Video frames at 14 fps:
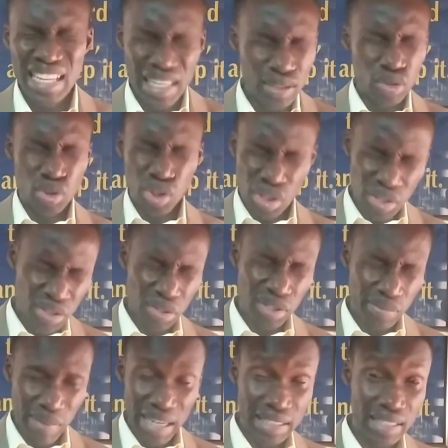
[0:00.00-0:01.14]
In
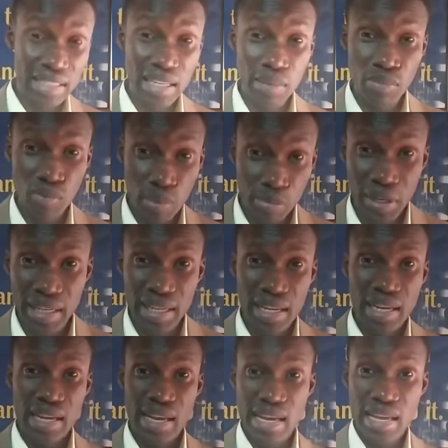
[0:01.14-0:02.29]
Jesus' mighty name we pray.
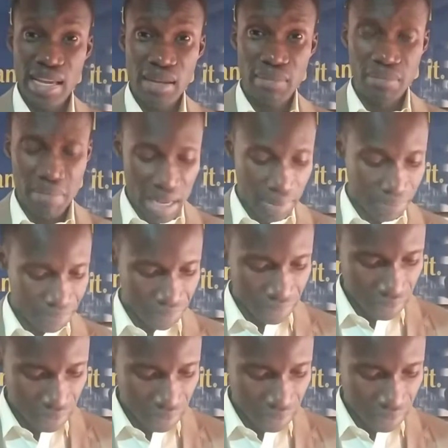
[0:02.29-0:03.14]
Amen.